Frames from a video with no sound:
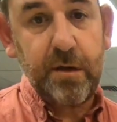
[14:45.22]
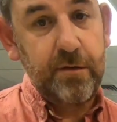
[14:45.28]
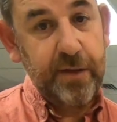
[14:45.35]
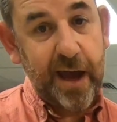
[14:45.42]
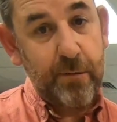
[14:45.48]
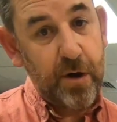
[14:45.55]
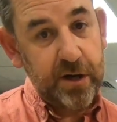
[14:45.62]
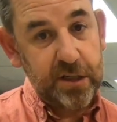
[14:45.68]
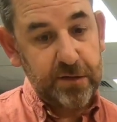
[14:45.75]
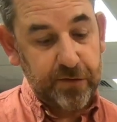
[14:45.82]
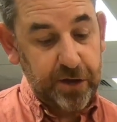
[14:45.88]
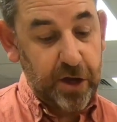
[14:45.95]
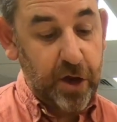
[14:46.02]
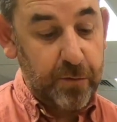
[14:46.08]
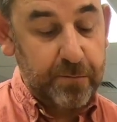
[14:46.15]
that one is
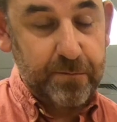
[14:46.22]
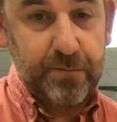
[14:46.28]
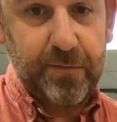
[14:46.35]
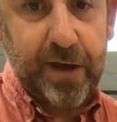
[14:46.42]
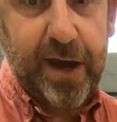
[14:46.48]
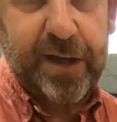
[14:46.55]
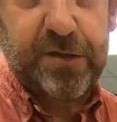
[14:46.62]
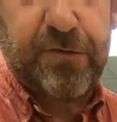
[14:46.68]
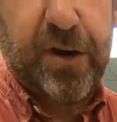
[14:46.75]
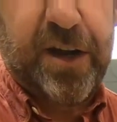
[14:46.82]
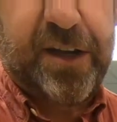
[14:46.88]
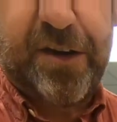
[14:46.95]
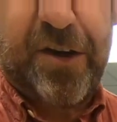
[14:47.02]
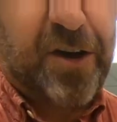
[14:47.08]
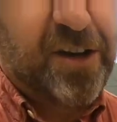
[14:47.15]
for you. That is
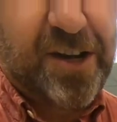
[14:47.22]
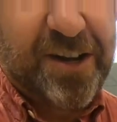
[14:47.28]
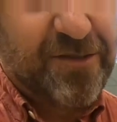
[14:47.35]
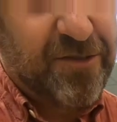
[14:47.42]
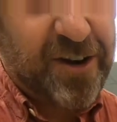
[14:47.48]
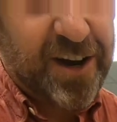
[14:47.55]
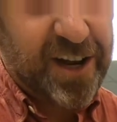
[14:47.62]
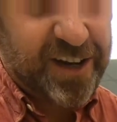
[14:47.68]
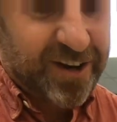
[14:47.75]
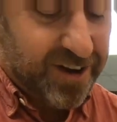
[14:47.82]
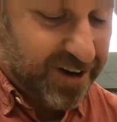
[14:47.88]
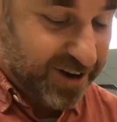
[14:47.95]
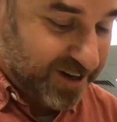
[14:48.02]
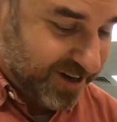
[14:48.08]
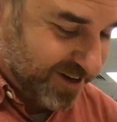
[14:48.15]
really good, really
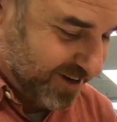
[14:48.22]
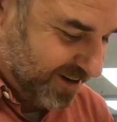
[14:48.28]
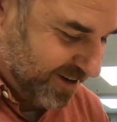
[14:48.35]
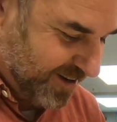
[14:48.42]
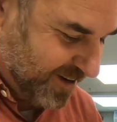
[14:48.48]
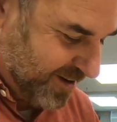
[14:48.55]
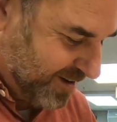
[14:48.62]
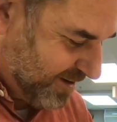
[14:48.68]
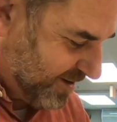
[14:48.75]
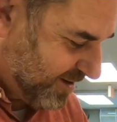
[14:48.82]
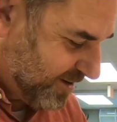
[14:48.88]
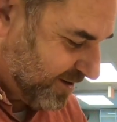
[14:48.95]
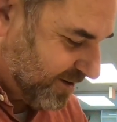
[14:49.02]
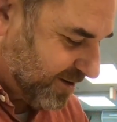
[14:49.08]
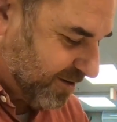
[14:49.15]
good.
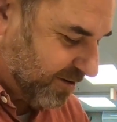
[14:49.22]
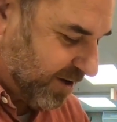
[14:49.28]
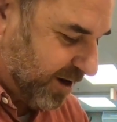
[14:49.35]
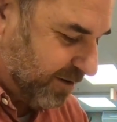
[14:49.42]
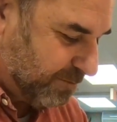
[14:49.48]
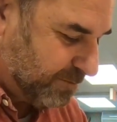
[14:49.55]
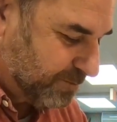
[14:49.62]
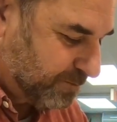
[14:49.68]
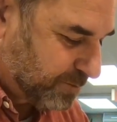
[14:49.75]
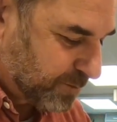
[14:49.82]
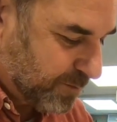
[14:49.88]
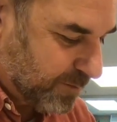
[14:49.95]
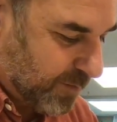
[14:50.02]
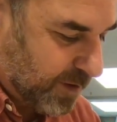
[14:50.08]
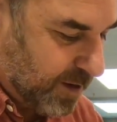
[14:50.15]
All right,
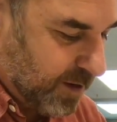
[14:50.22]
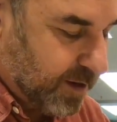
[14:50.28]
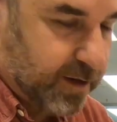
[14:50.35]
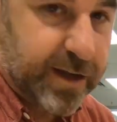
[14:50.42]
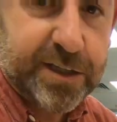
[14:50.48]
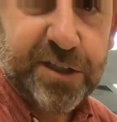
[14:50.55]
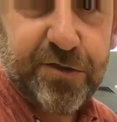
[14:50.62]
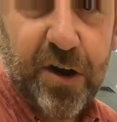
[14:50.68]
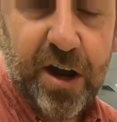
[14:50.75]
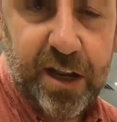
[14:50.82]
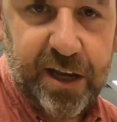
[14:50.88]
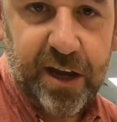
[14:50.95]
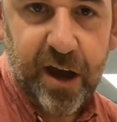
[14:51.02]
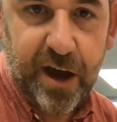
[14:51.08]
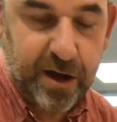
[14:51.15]
let's try
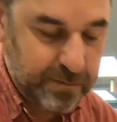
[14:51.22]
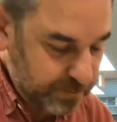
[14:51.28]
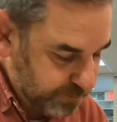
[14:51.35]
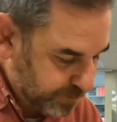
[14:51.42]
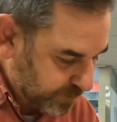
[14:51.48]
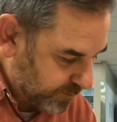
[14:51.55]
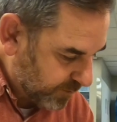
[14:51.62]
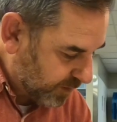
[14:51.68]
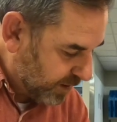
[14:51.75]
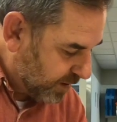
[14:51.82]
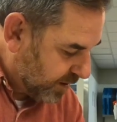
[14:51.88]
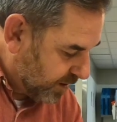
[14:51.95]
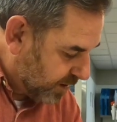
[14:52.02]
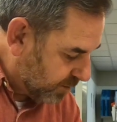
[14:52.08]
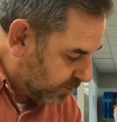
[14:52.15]
the,
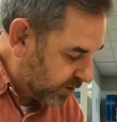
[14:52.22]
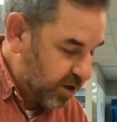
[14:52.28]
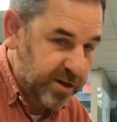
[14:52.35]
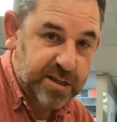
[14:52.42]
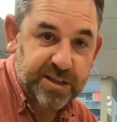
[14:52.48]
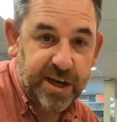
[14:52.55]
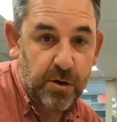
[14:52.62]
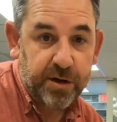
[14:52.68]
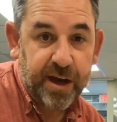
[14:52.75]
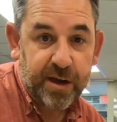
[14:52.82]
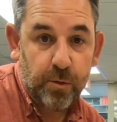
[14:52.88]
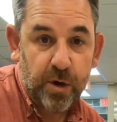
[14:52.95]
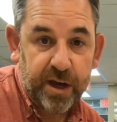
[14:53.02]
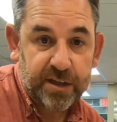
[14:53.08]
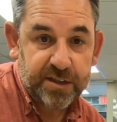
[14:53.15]
we got the
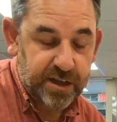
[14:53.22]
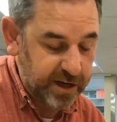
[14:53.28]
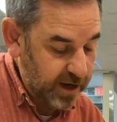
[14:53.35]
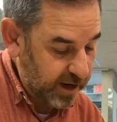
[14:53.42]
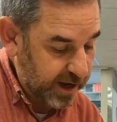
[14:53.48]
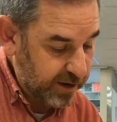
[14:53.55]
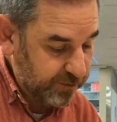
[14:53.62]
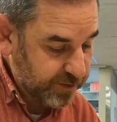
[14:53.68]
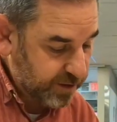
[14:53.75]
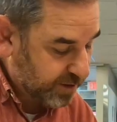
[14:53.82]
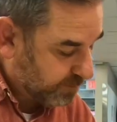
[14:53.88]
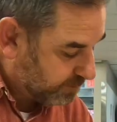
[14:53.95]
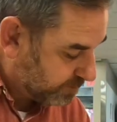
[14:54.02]
tailgate wings here left.